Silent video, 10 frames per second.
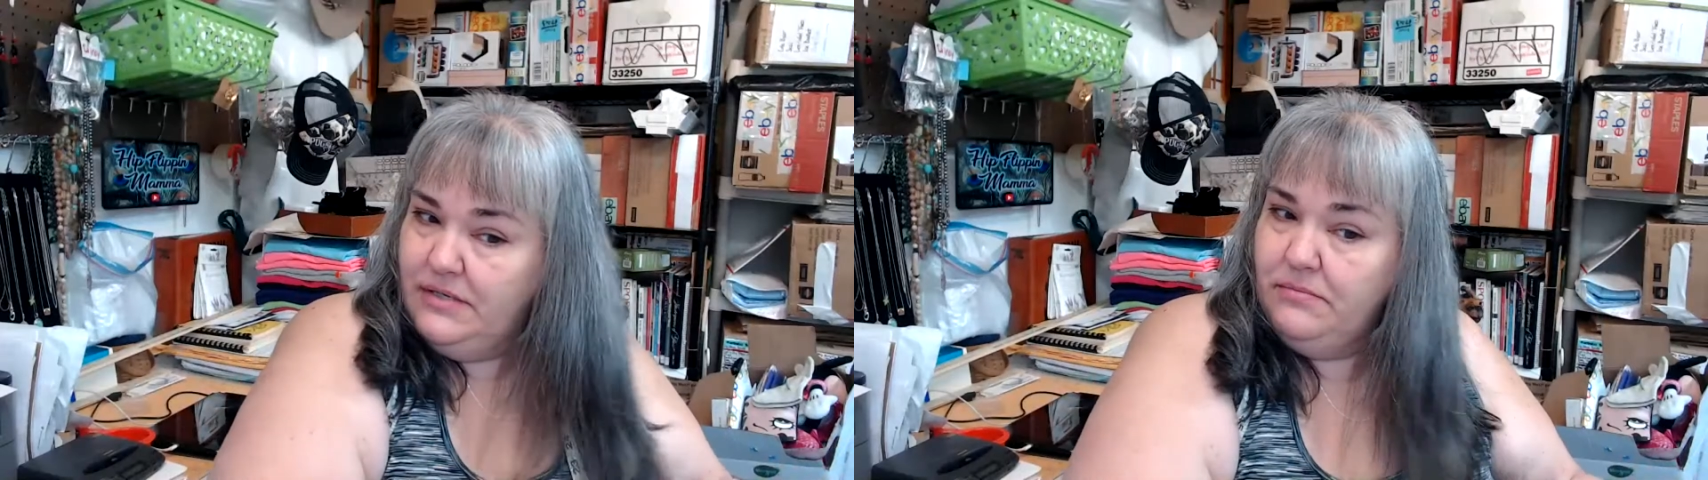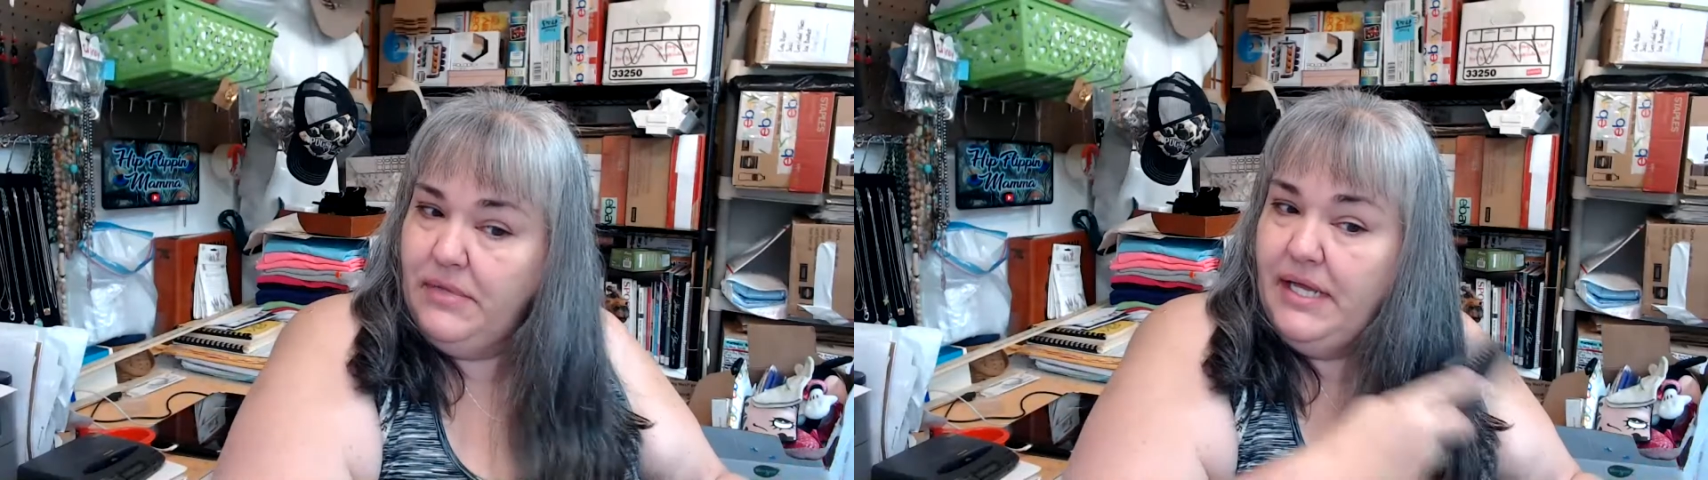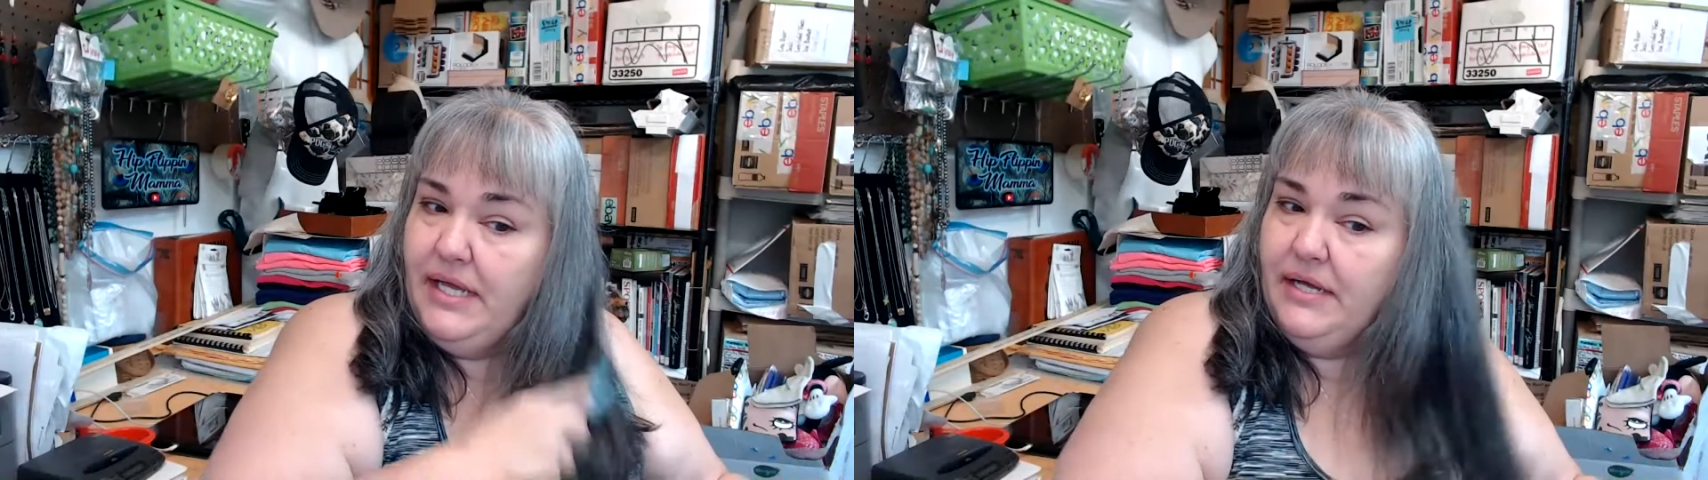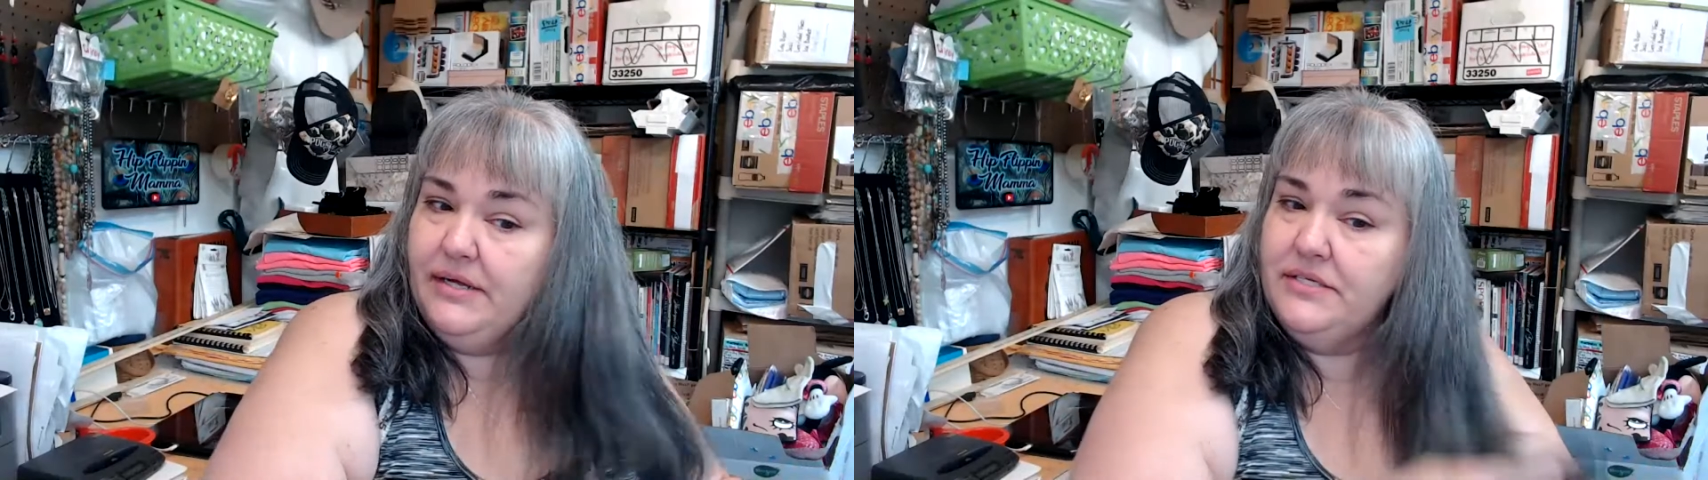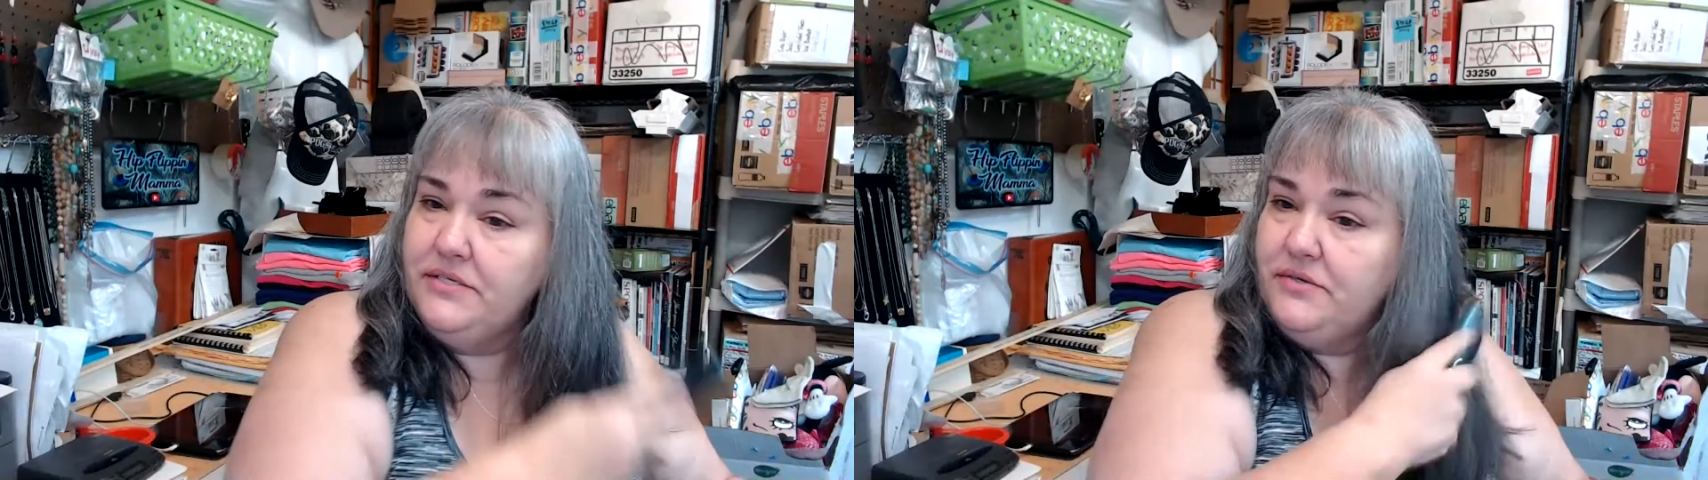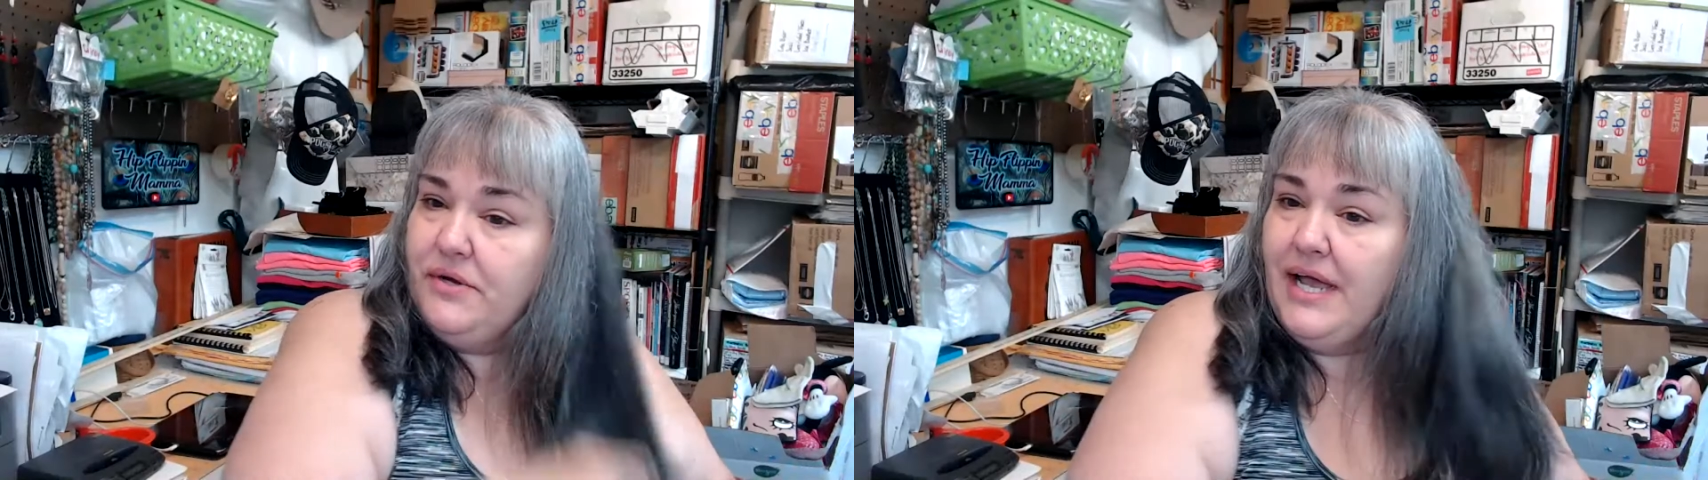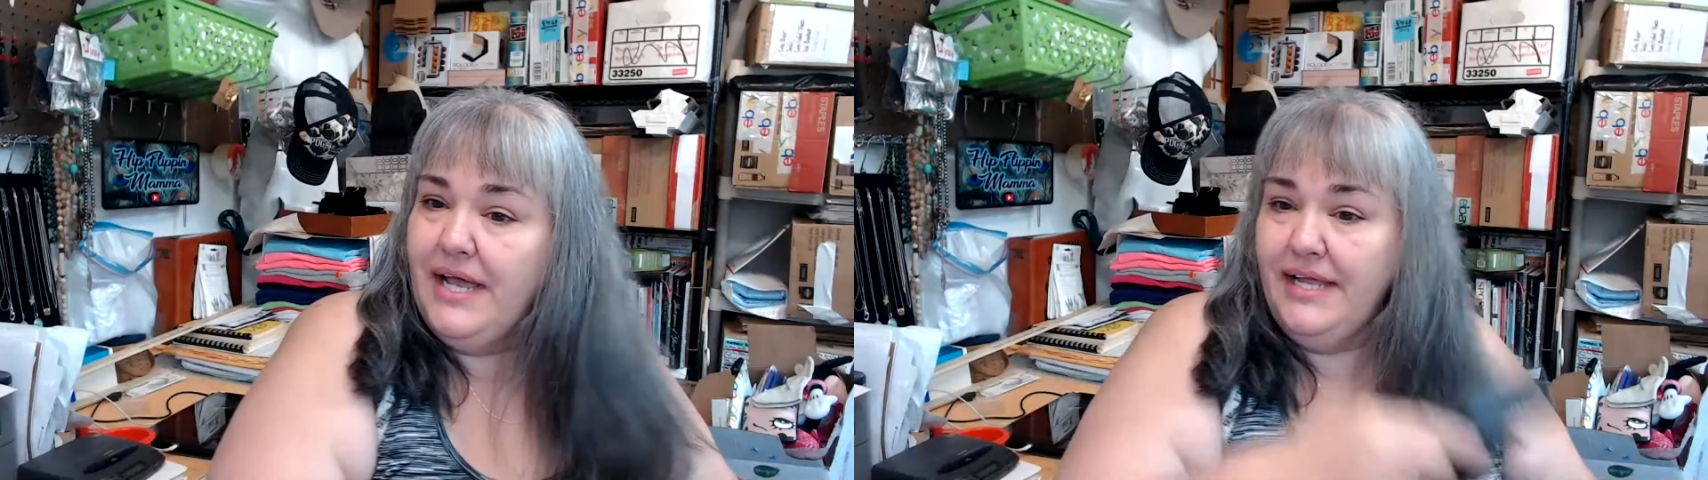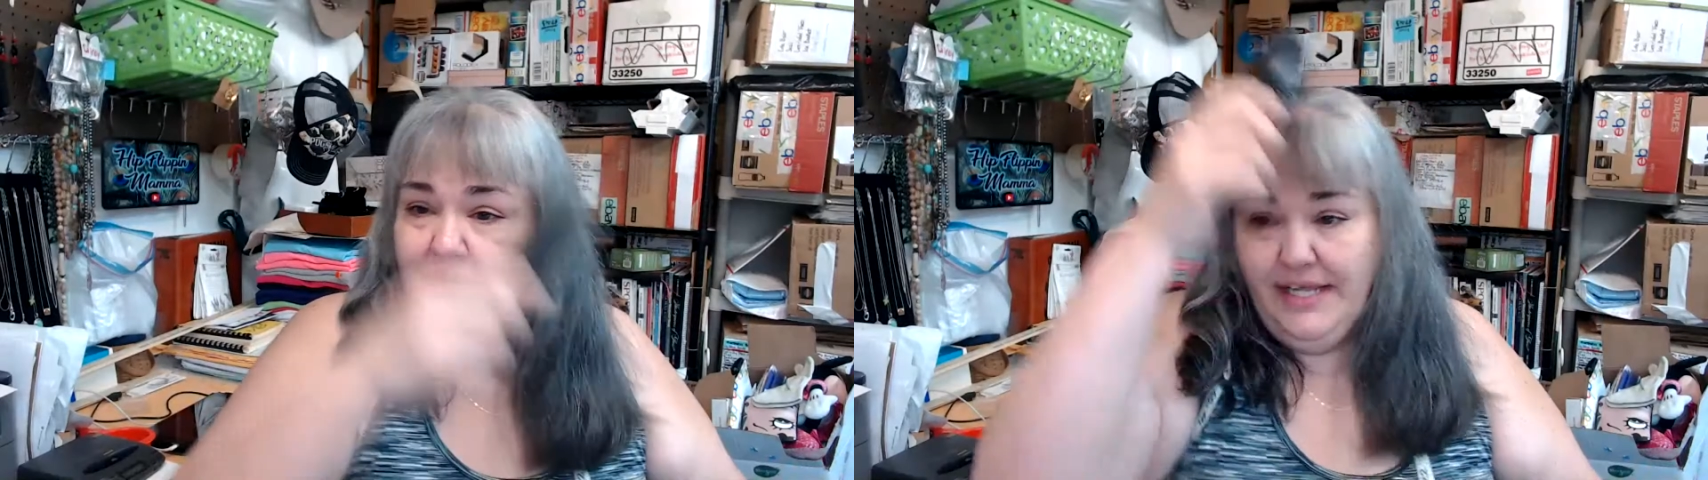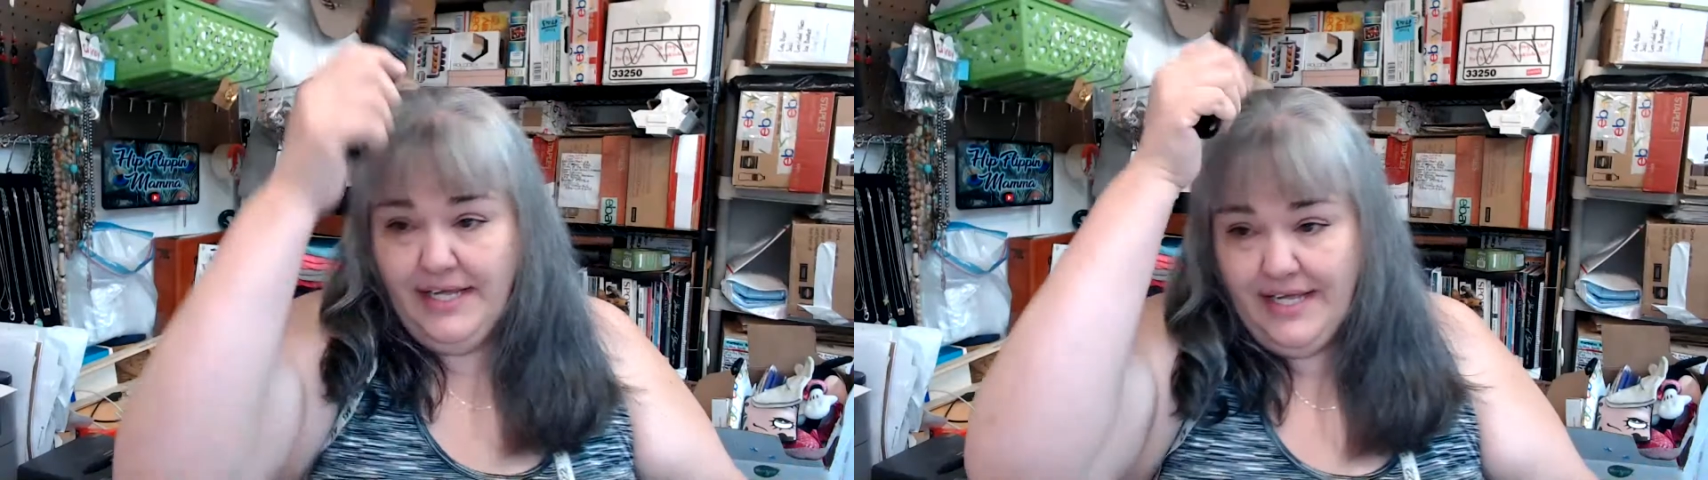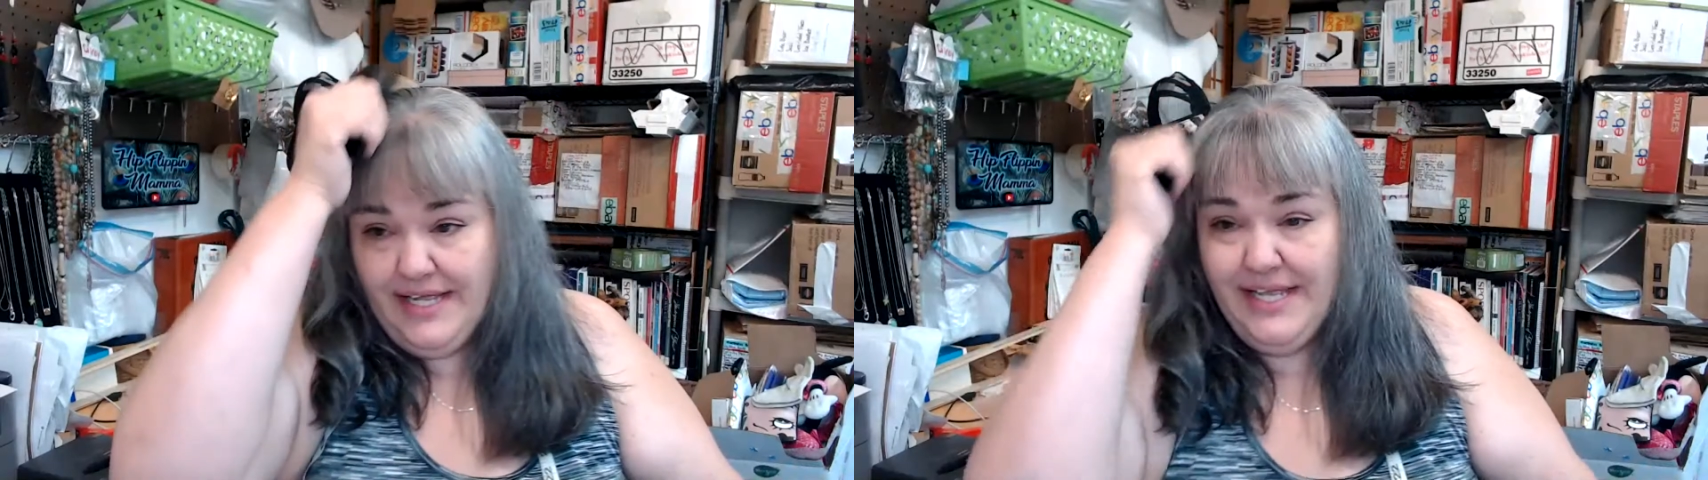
My hair is drying.